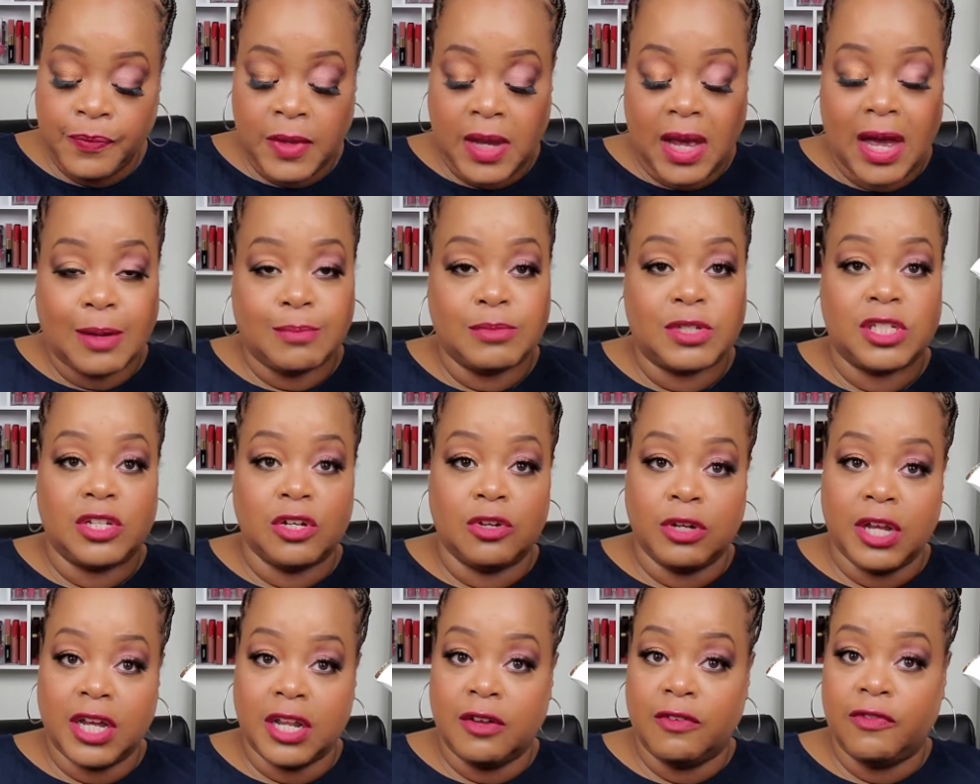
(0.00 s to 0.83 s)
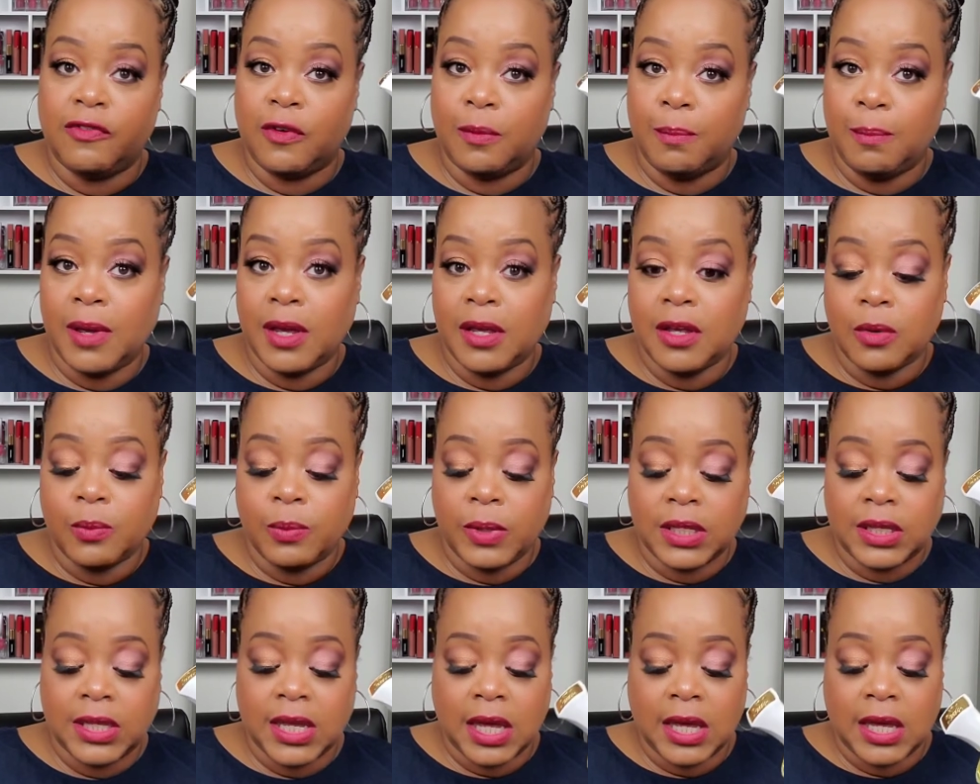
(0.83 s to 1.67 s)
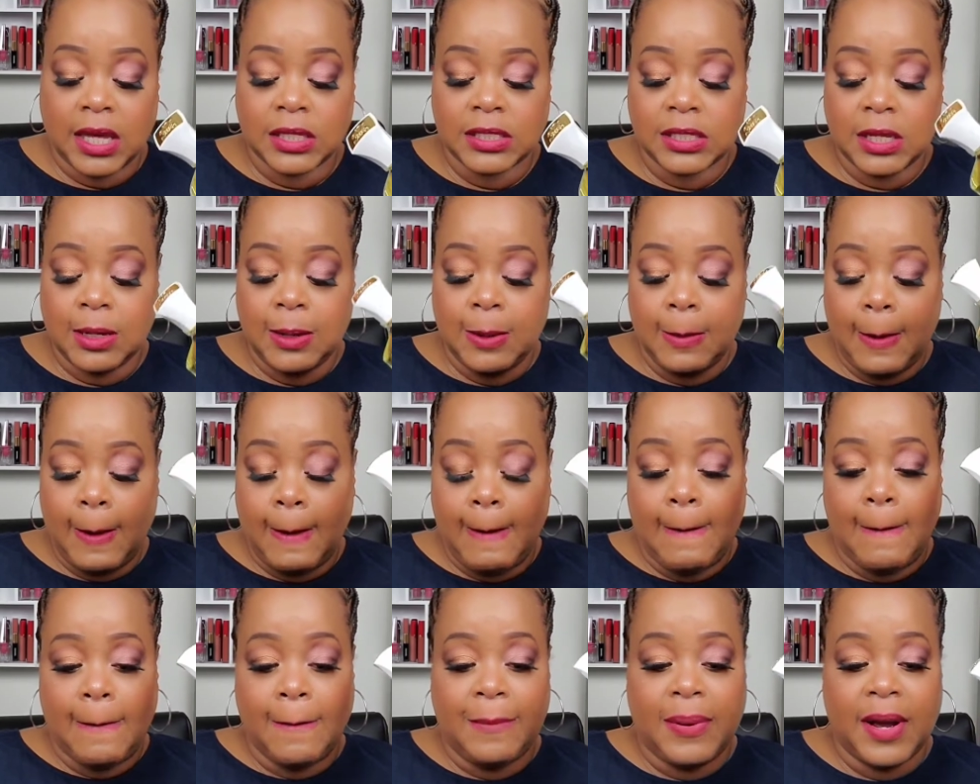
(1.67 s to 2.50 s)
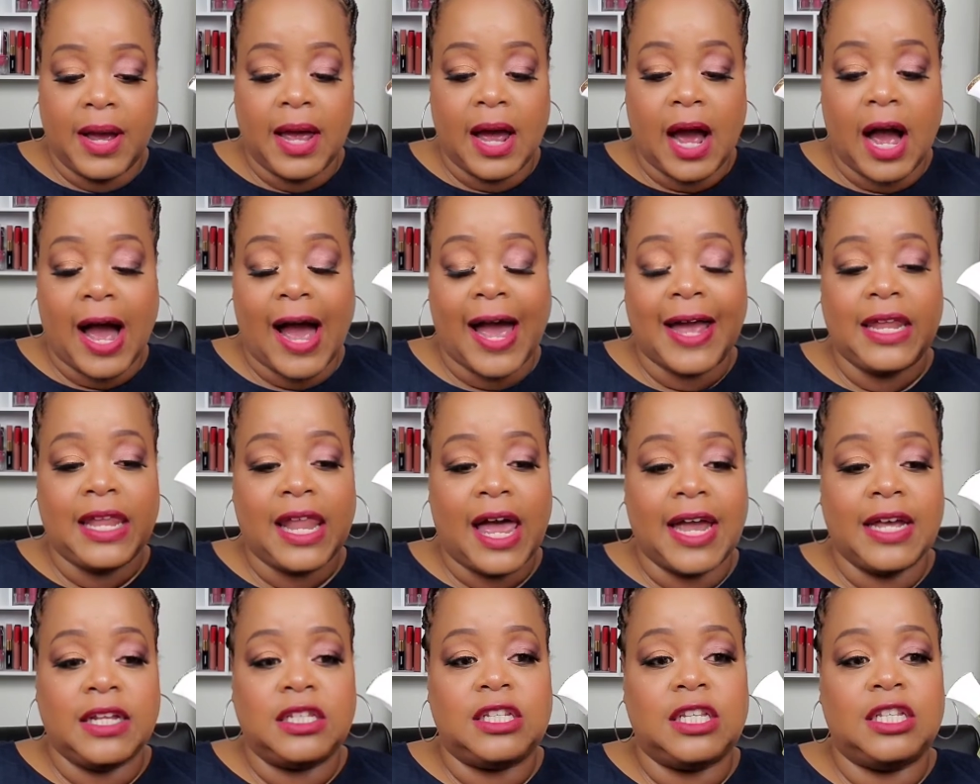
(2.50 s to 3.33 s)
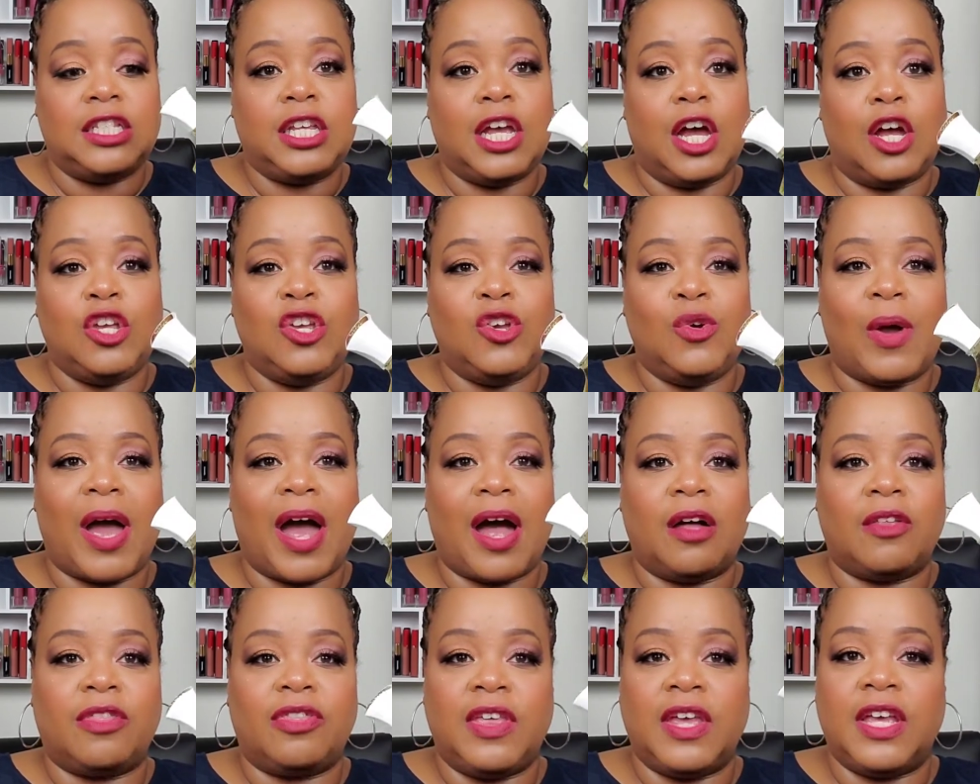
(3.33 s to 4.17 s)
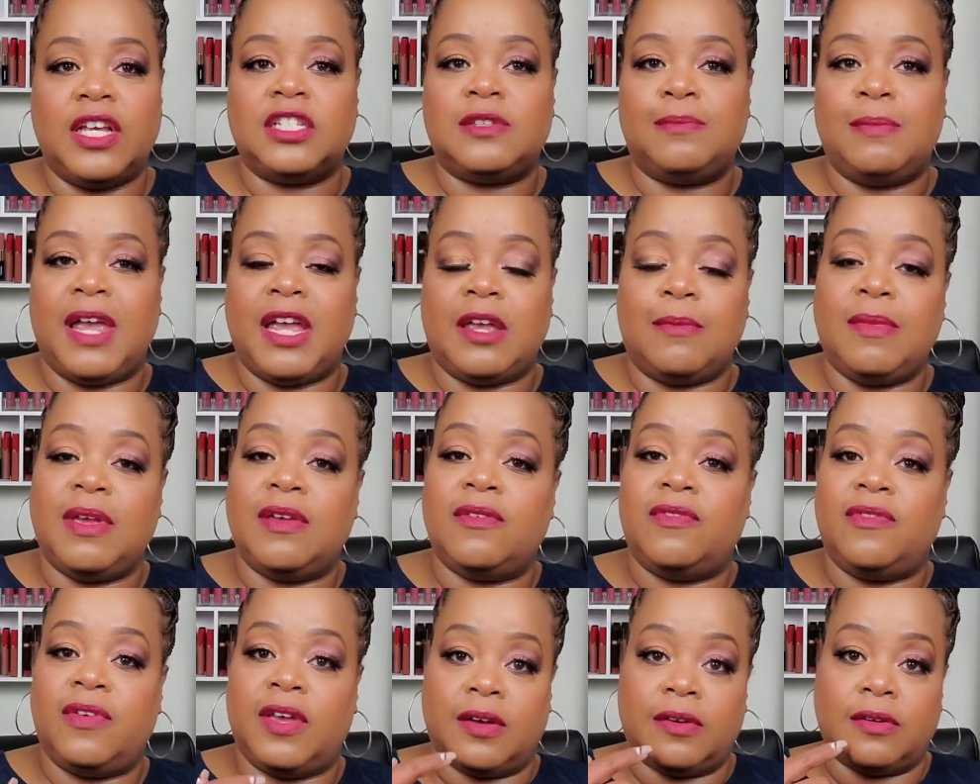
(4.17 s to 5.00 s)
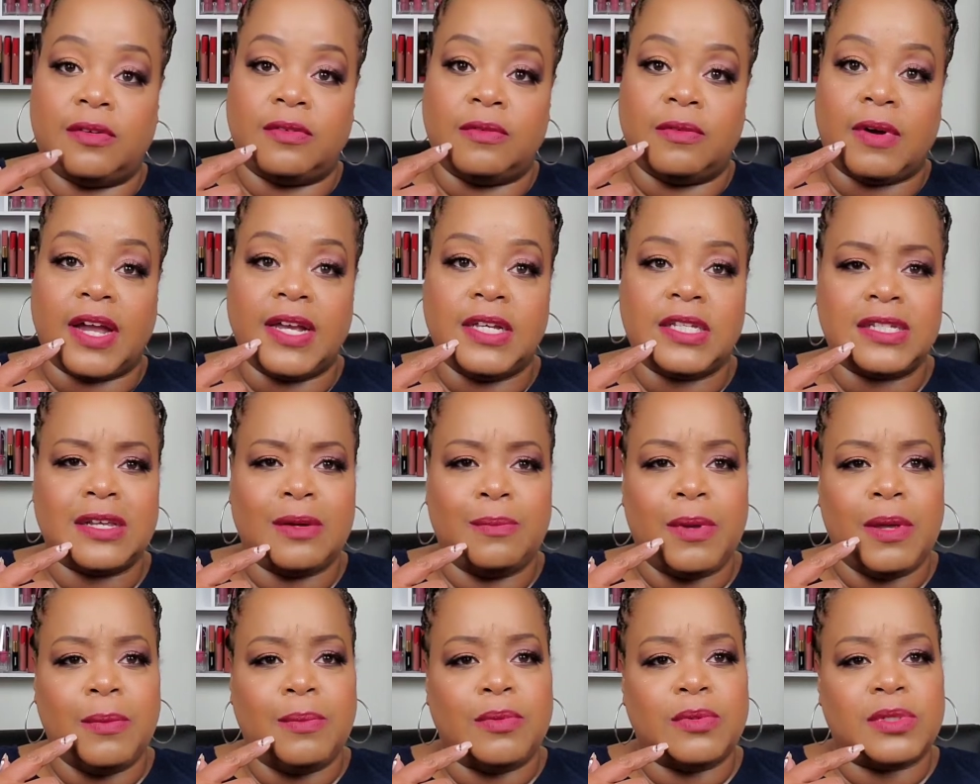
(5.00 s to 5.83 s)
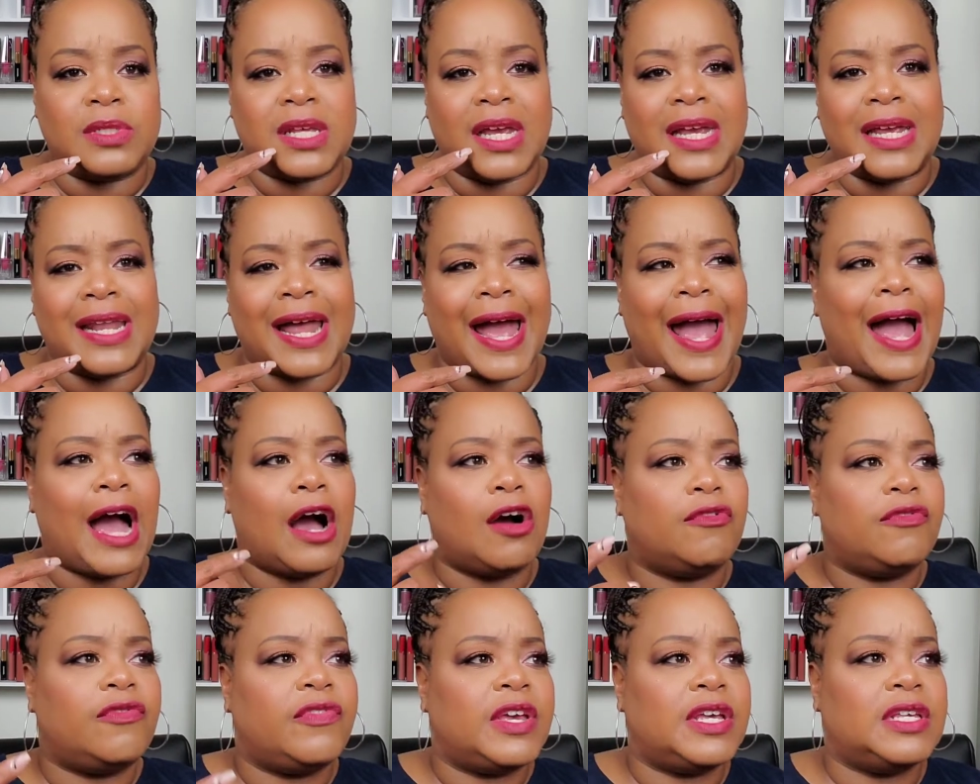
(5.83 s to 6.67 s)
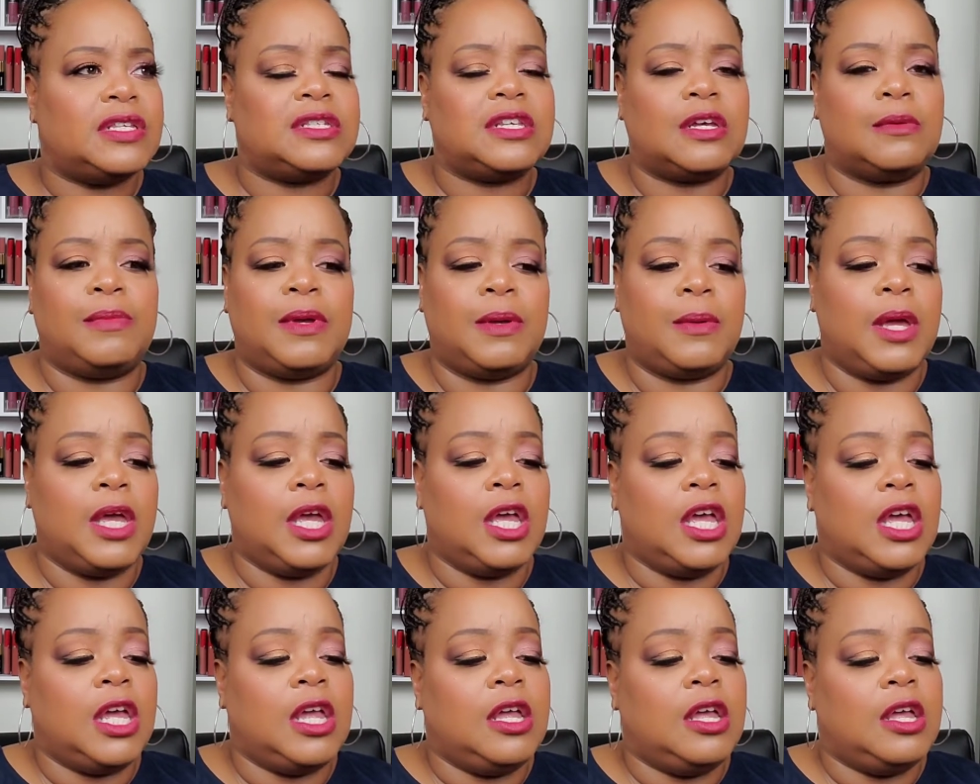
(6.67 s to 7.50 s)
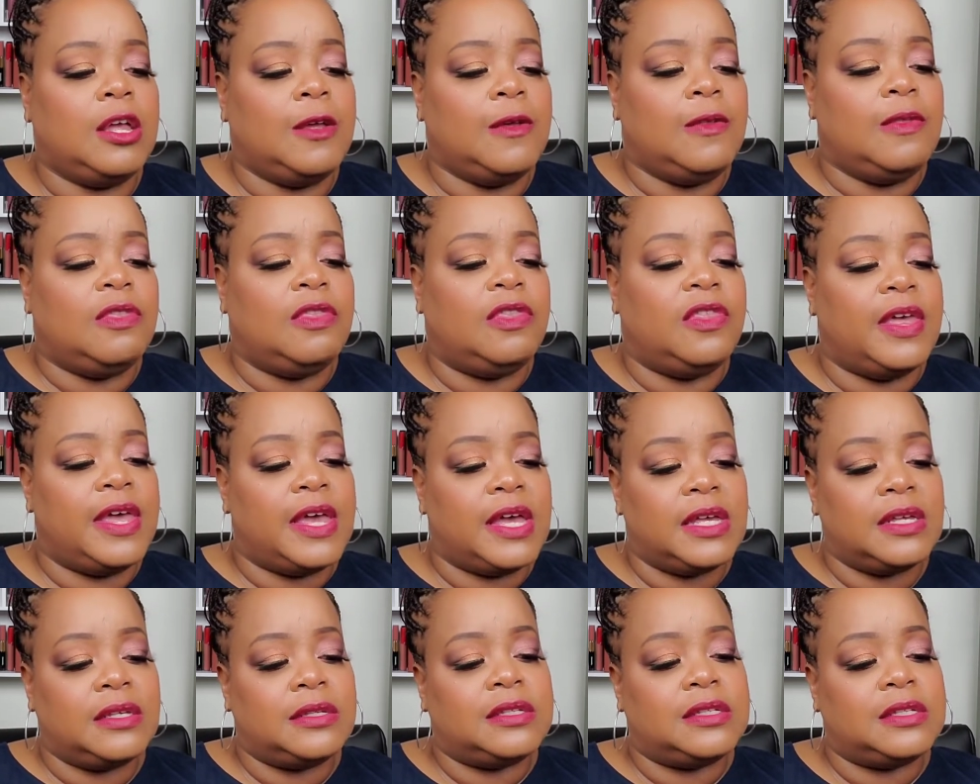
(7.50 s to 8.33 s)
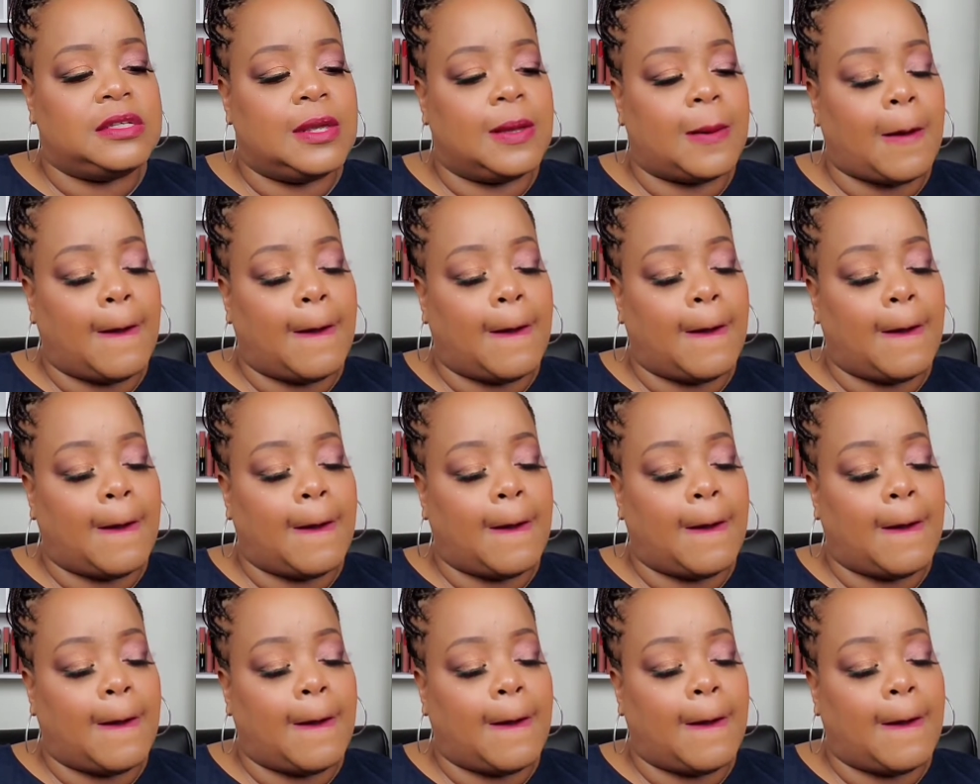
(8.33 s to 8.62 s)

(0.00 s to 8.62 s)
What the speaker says: I'm still getting familiar with things. But I like to tell you how things make me feel, right? Some people say the outfit, some people. This,